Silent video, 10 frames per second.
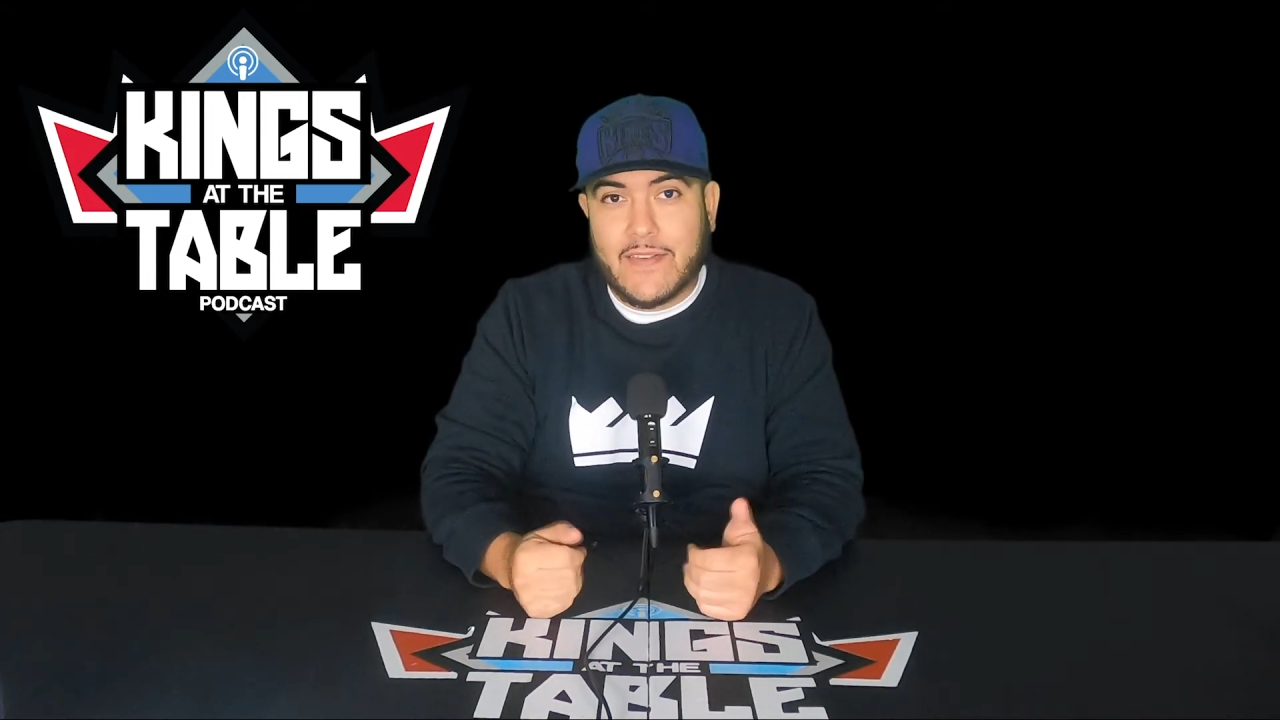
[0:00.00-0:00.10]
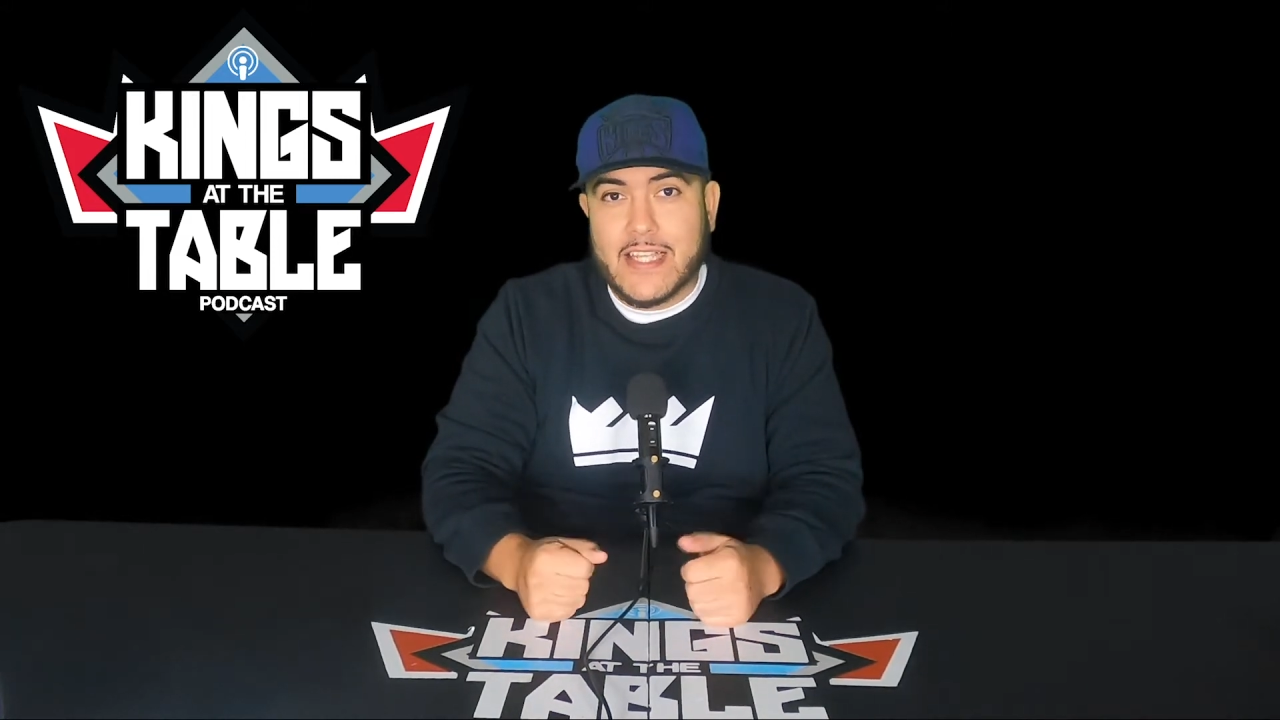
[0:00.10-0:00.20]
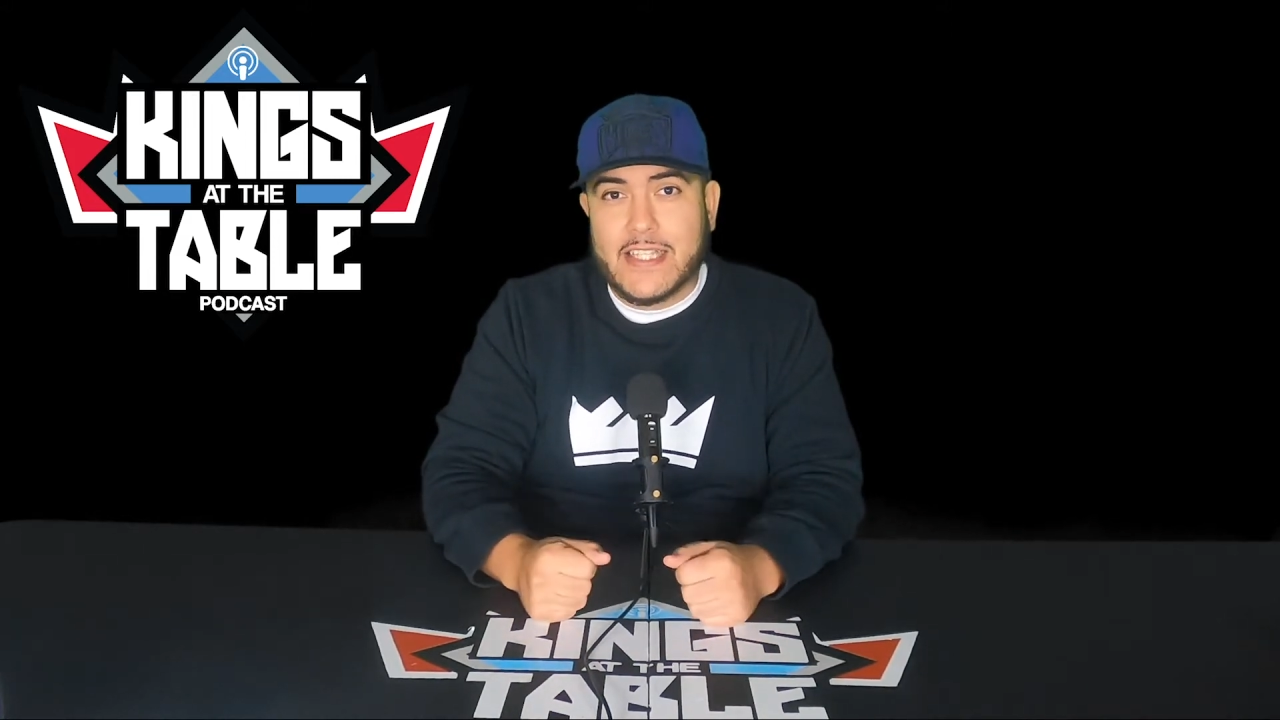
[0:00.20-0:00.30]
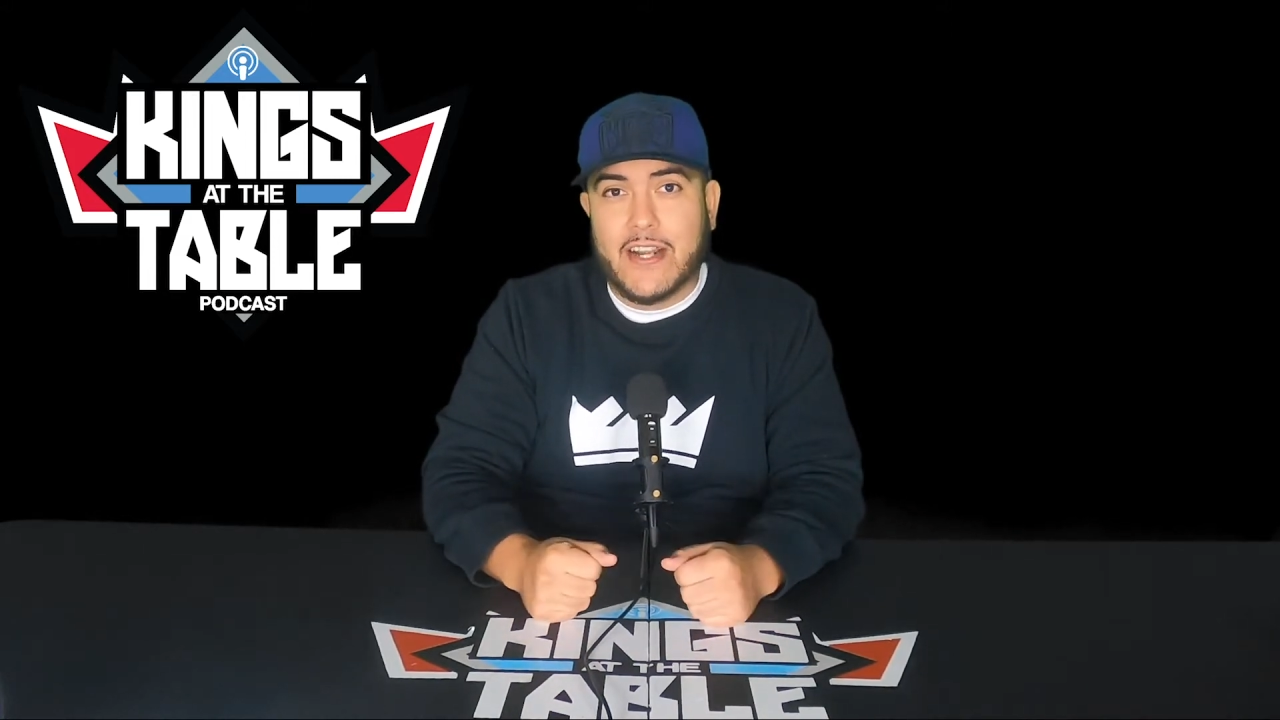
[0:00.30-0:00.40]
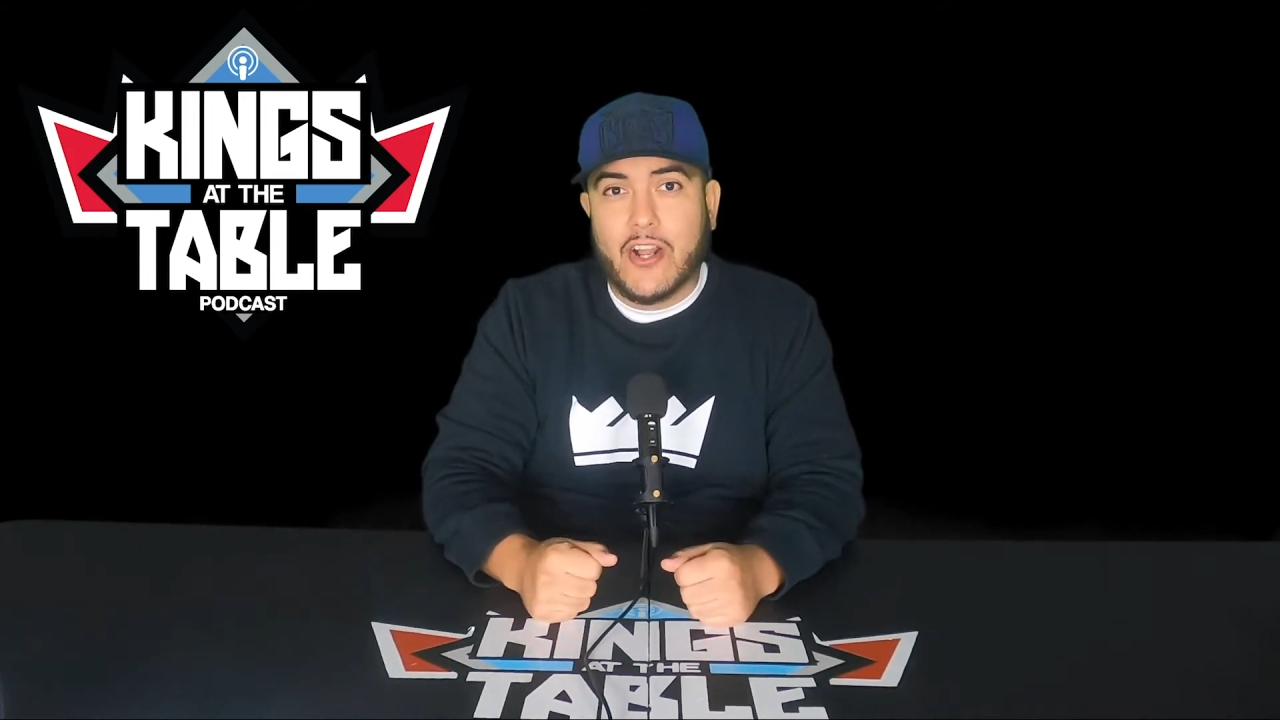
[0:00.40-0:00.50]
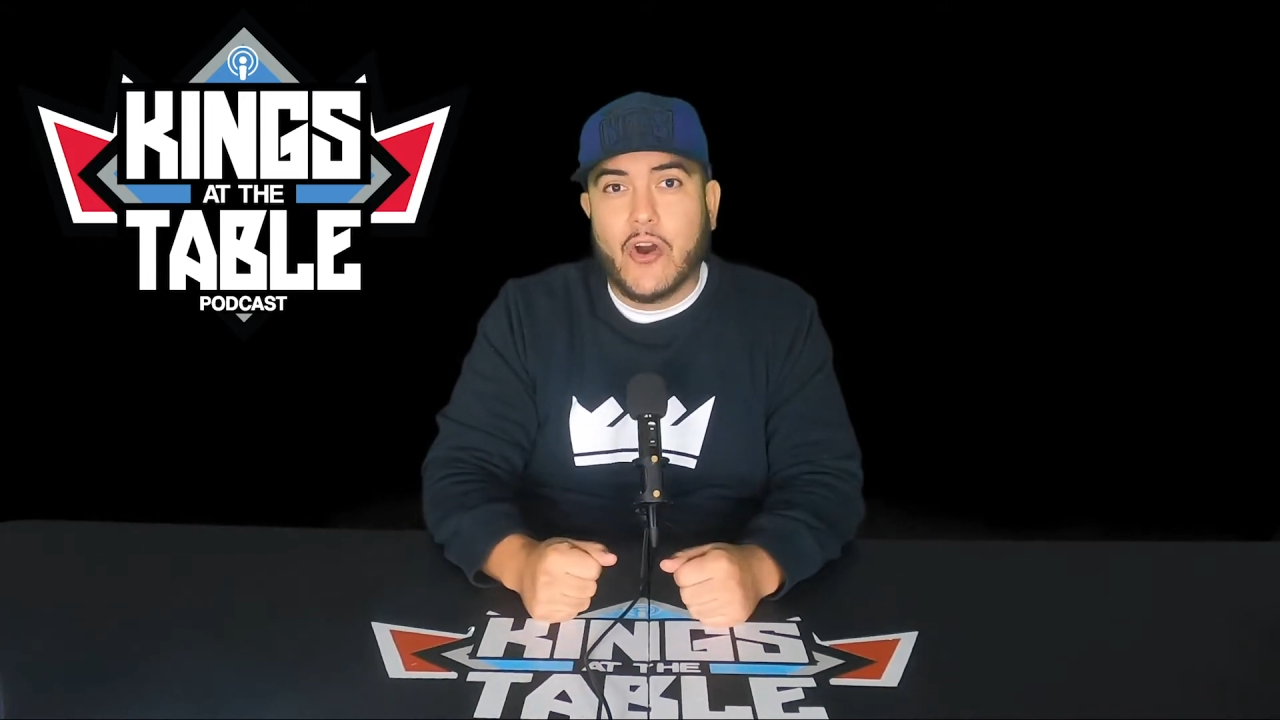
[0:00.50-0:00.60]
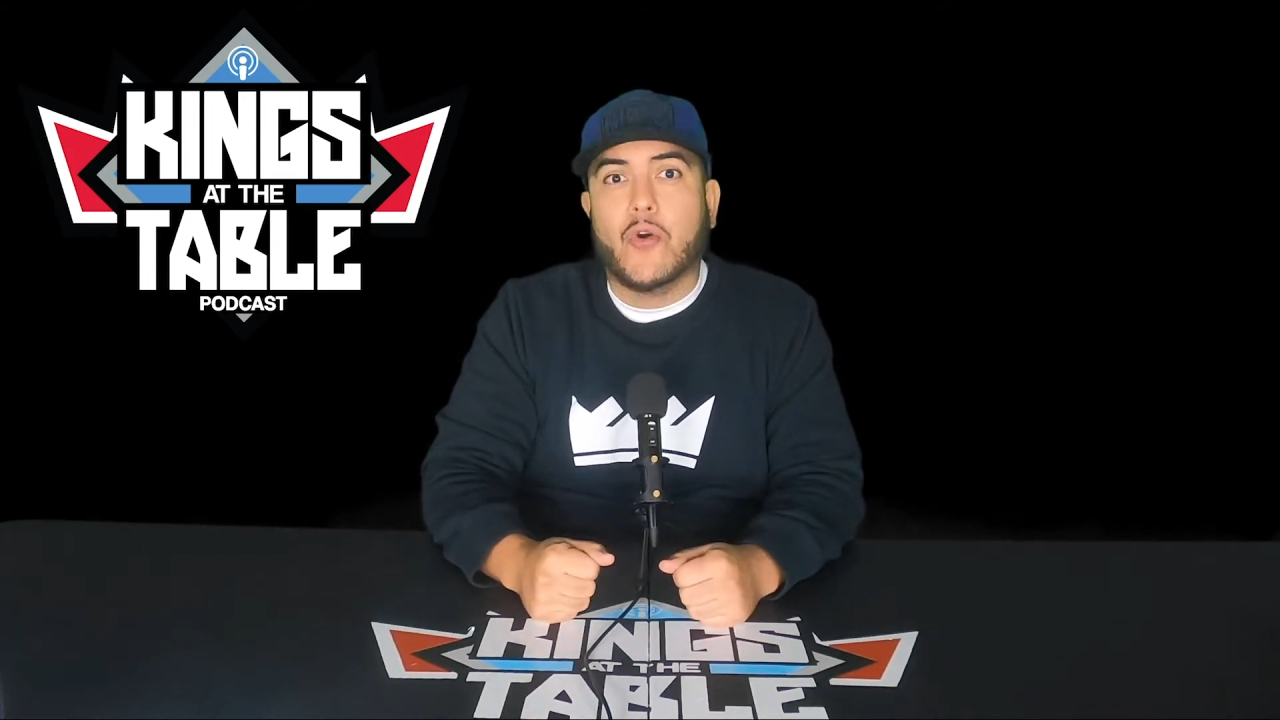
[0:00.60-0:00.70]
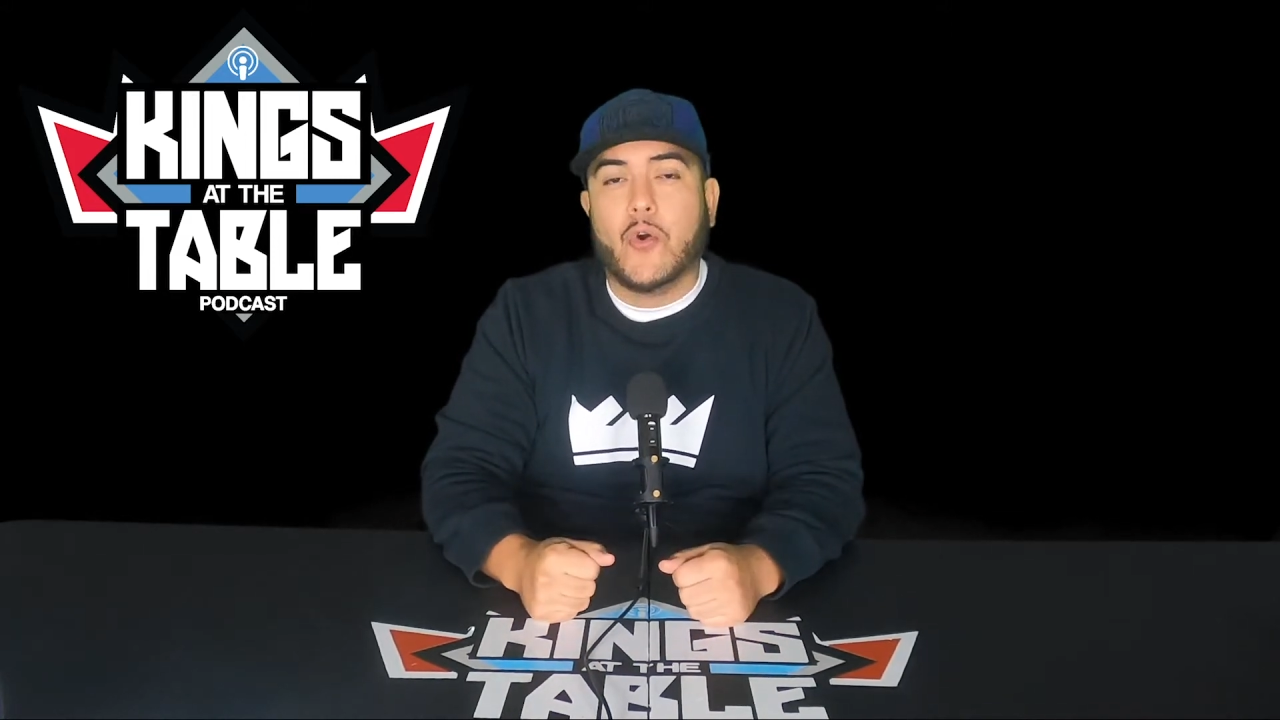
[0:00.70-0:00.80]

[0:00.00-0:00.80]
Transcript: fans need to know